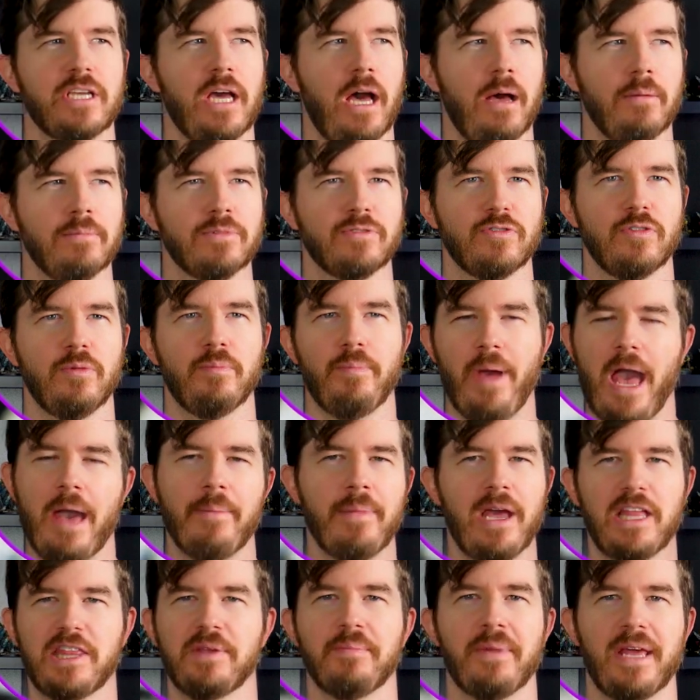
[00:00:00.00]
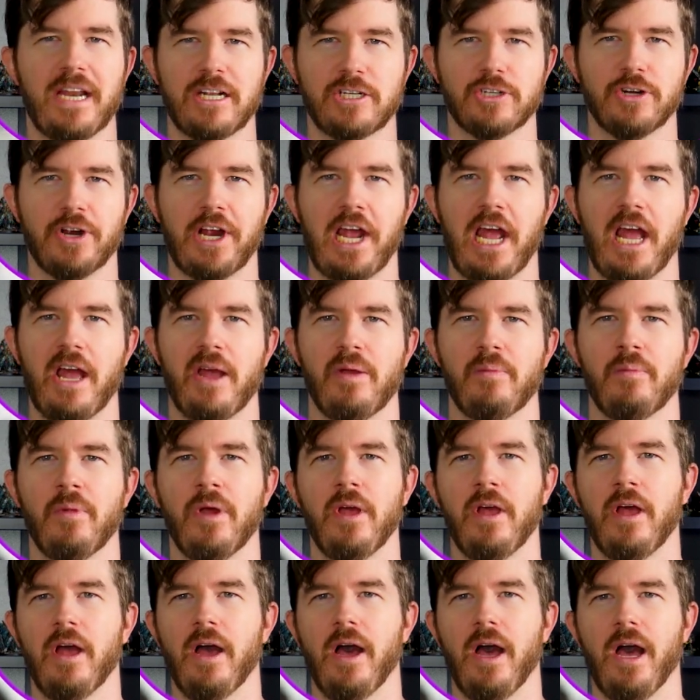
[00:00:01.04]
comes from Batman the Miniature Game.
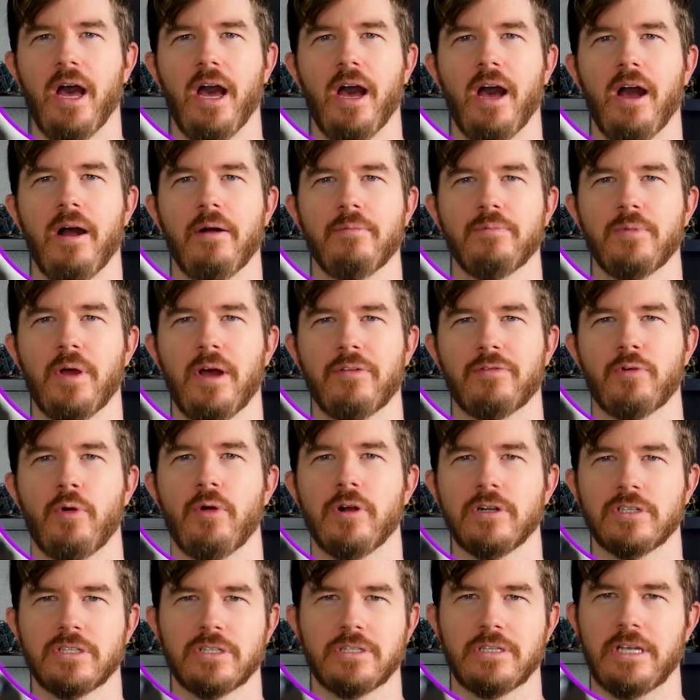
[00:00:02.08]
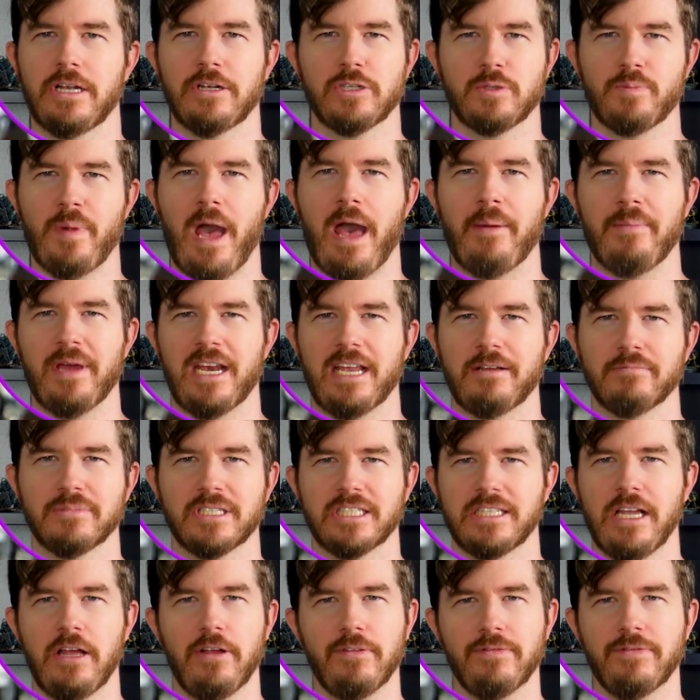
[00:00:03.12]
Of course, here's Batman
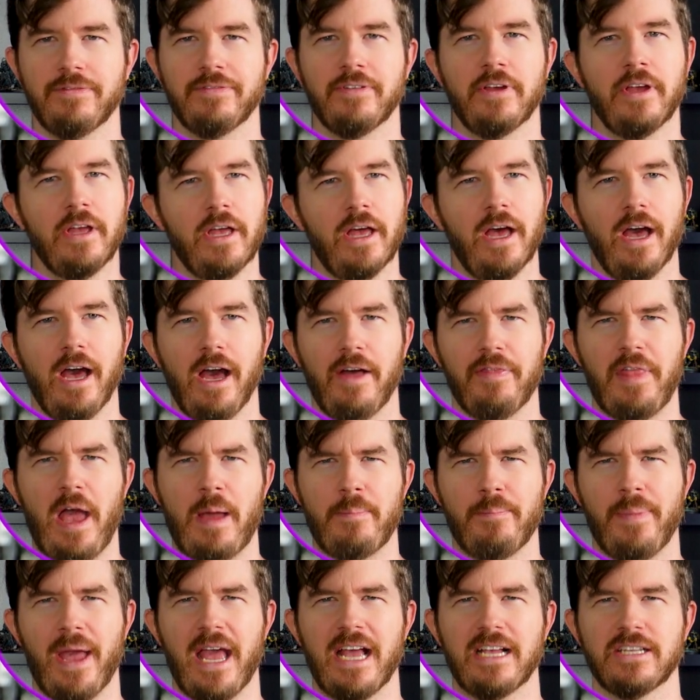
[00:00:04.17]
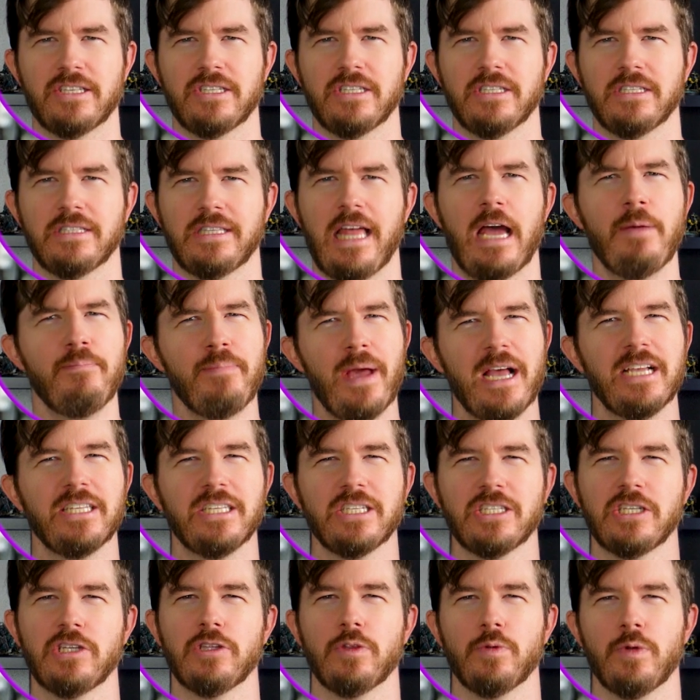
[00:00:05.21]
himself. That base
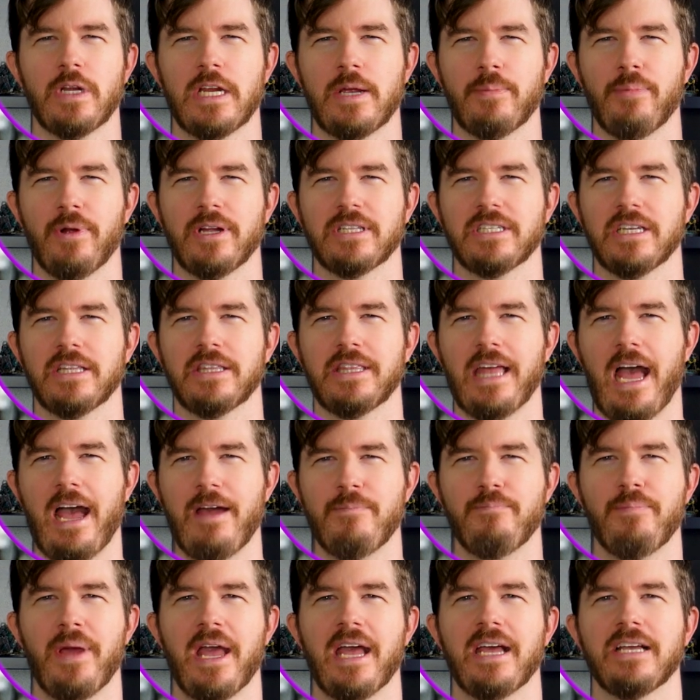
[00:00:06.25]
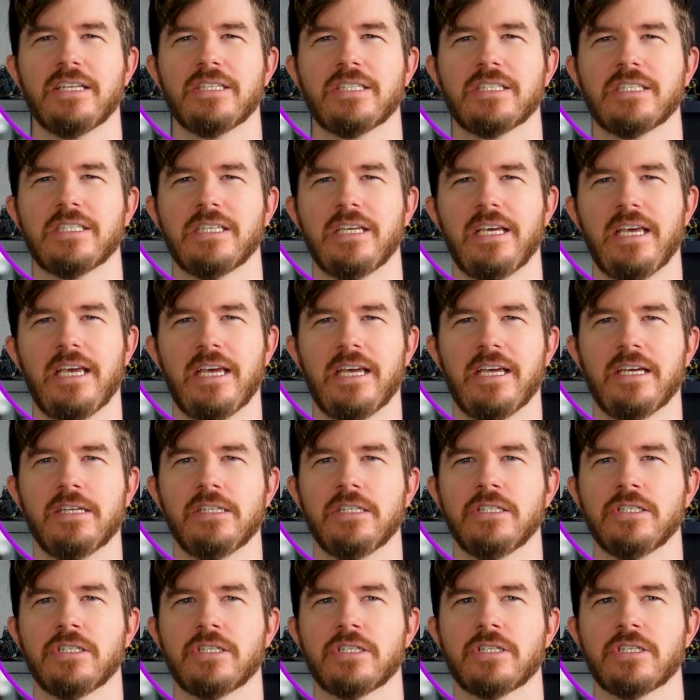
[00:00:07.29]
isn't 3D printed. That base
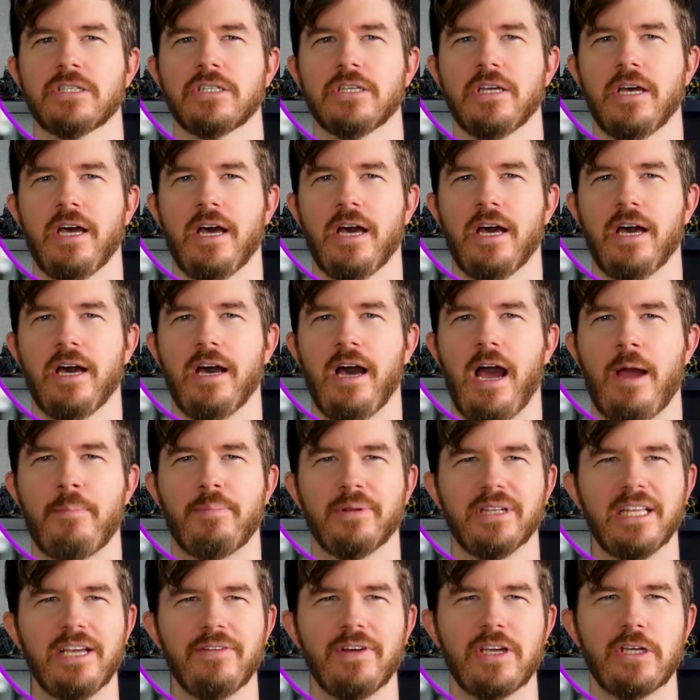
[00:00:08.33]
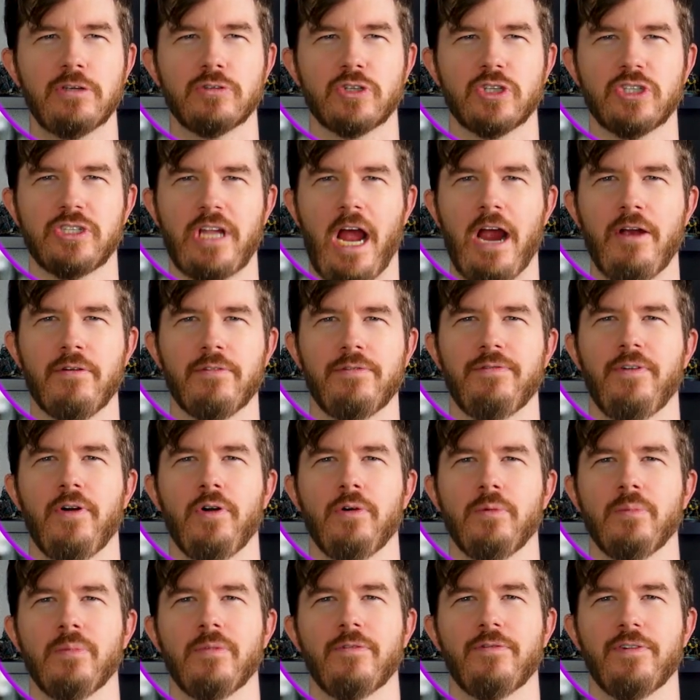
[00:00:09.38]
is, I believe I used
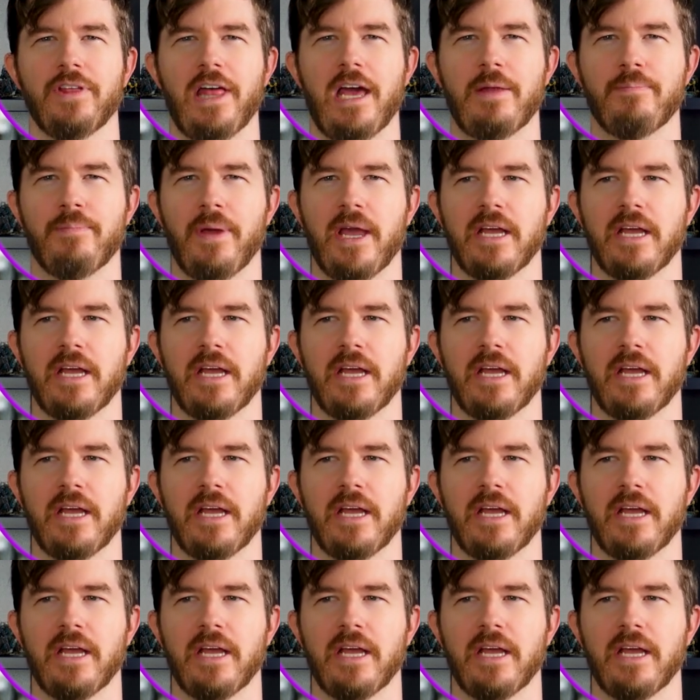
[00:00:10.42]
styrofoam for that